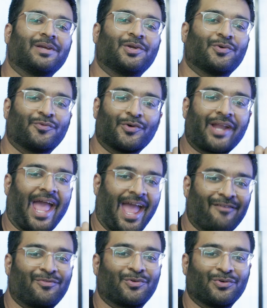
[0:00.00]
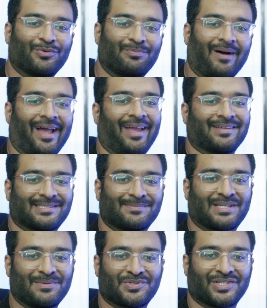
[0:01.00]
You won't have to buy a
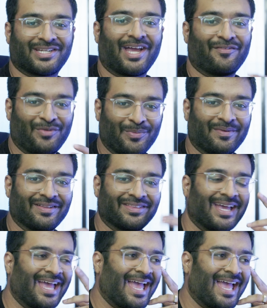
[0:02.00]
subscription every month.